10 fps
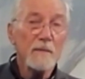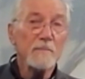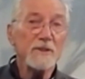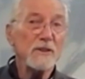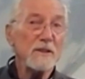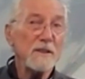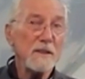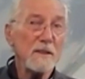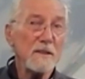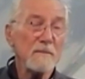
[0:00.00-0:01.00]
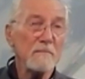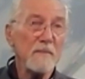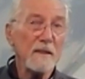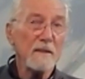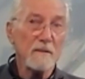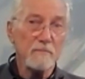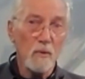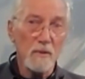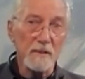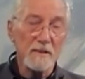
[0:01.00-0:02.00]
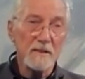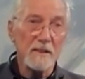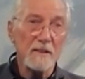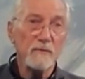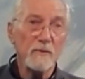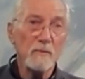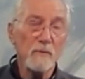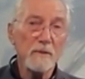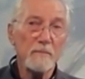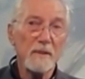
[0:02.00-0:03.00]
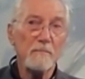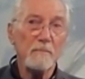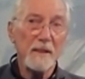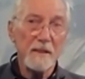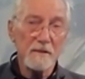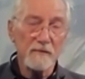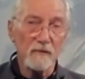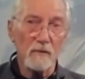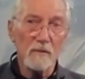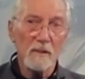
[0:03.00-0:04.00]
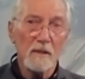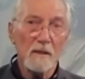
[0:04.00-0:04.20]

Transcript: But she did make the point that if we want to be peaceful,